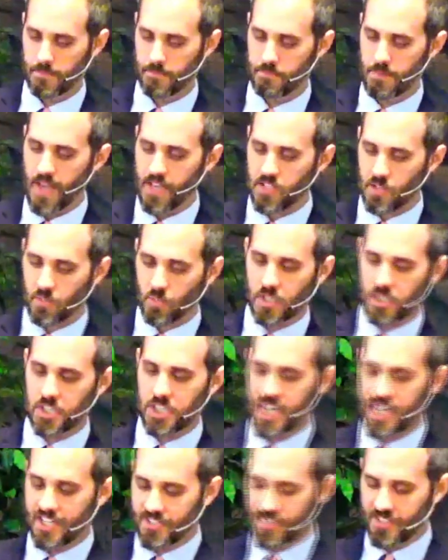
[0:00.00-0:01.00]
Imagine what
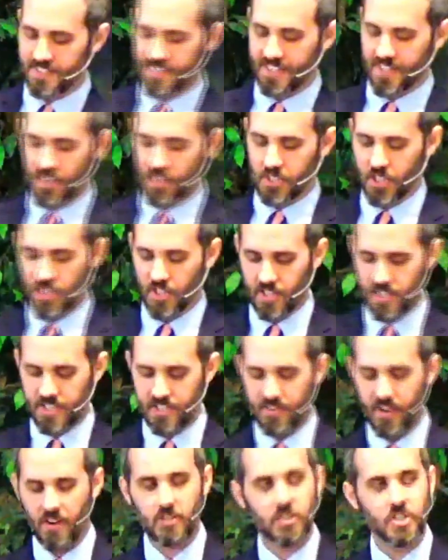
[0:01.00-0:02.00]
changes in our church
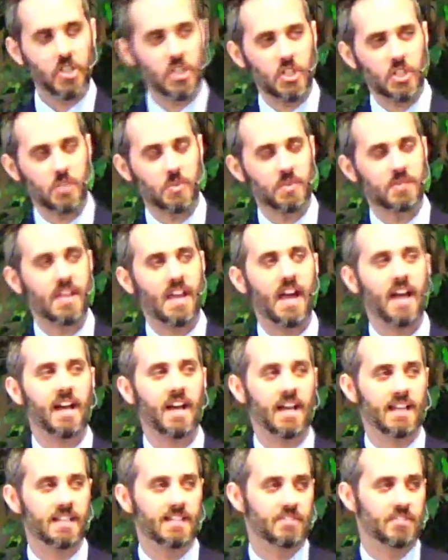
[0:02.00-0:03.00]
if our church was that
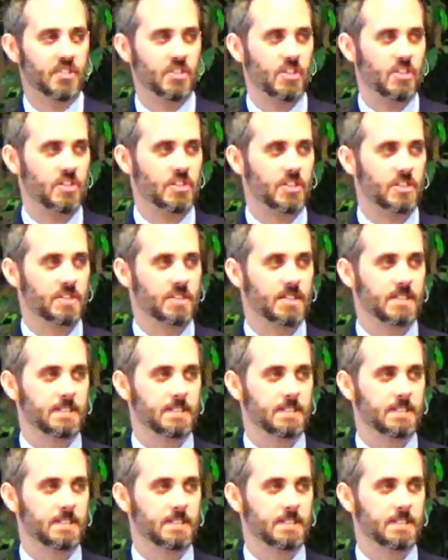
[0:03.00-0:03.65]
kind of church.